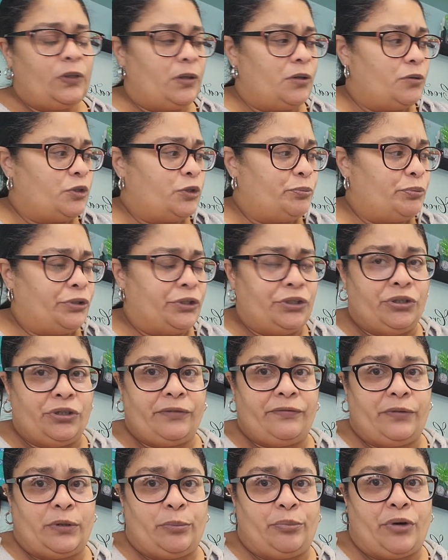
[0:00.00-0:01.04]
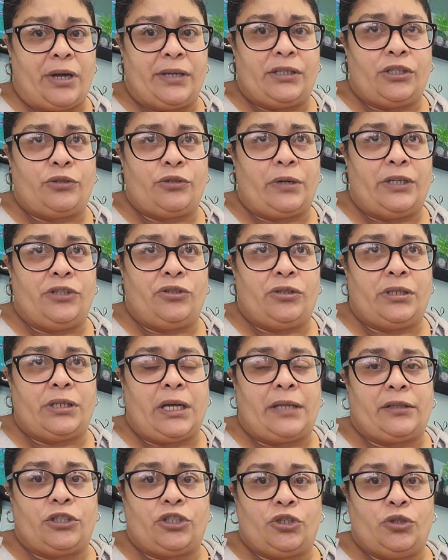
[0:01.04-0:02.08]
it was pretty good for the price, so I just
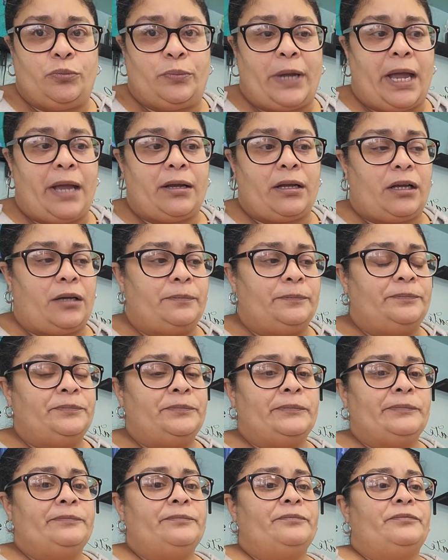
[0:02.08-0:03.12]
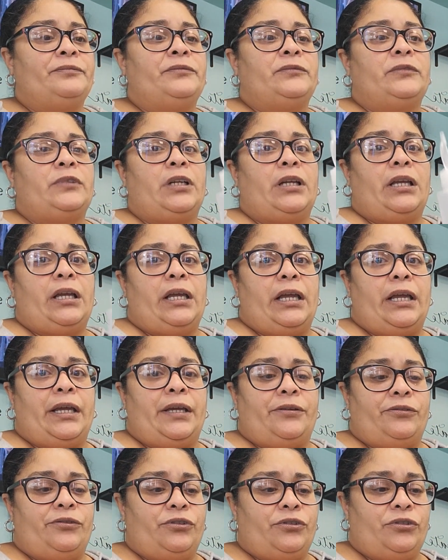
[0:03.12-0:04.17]
got the 2-pack.
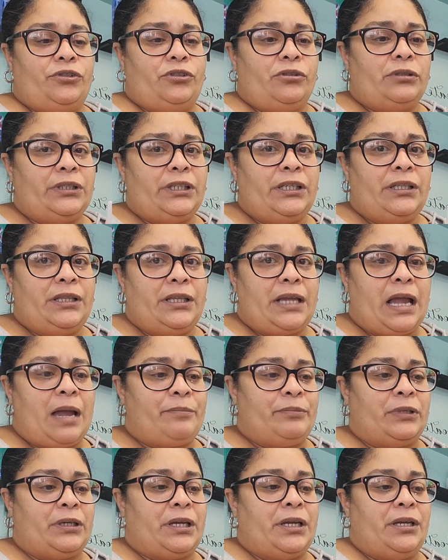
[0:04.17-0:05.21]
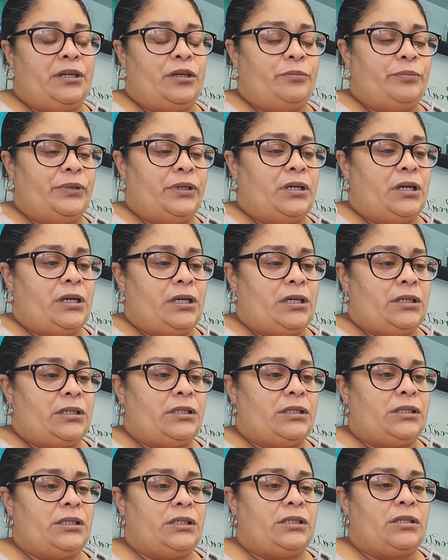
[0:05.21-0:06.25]
And you'll need the applicator
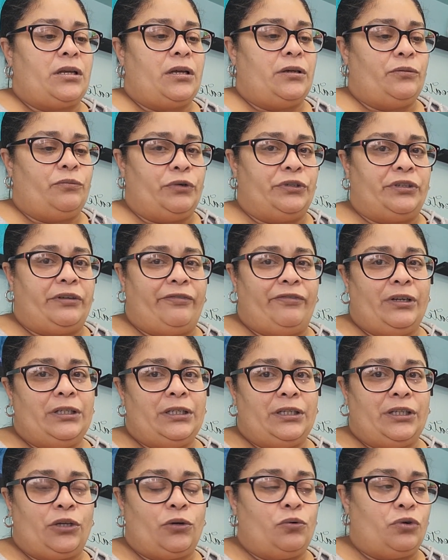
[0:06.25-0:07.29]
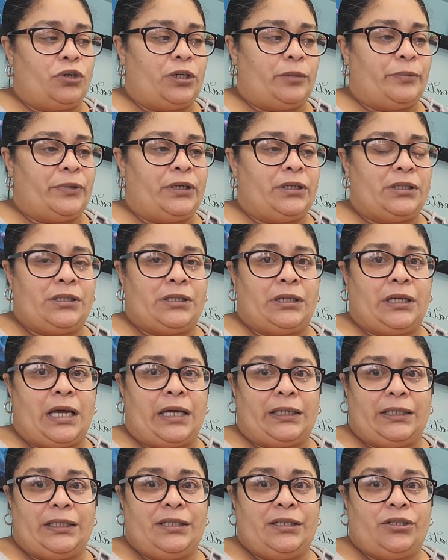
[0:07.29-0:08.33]
because when you're filling the ornament, it's a
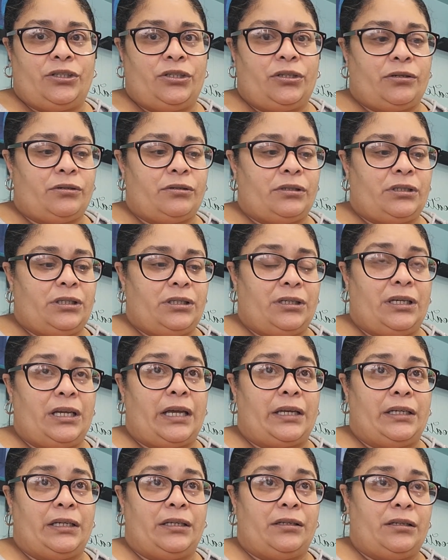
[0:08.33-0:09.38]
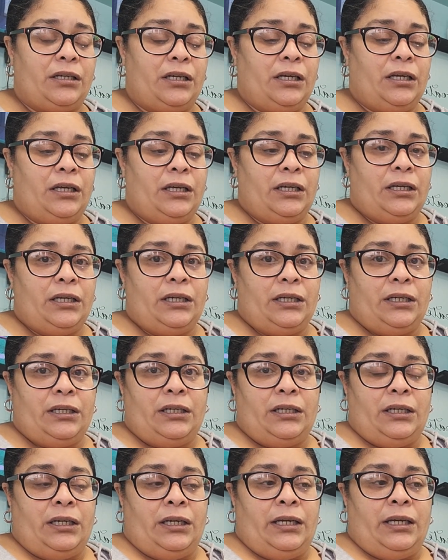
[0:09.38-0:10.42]
lot easier to get it
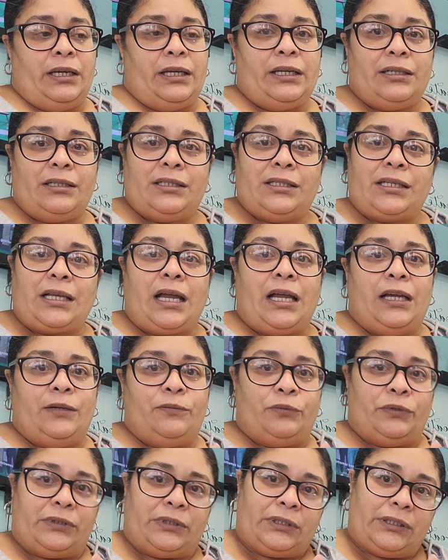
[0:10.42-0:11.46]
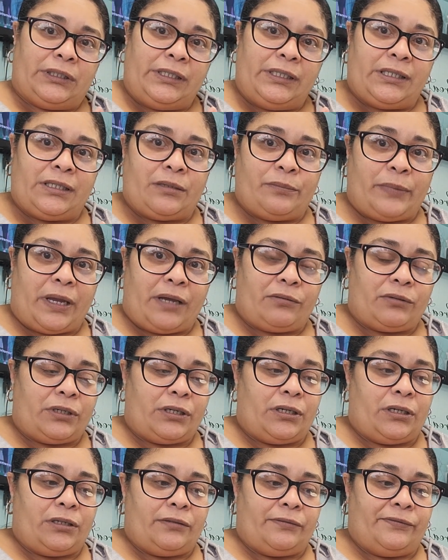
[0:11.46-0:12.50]
inside with the least amount
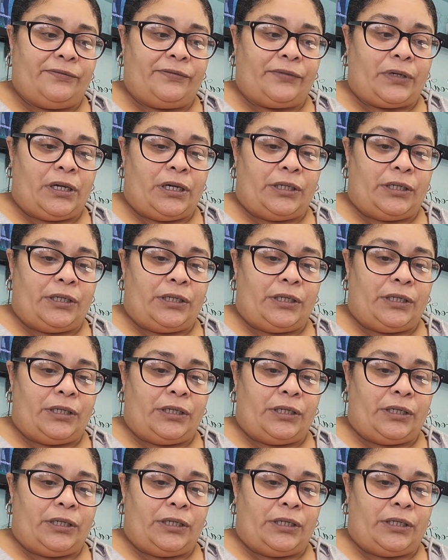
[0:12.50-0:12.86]
of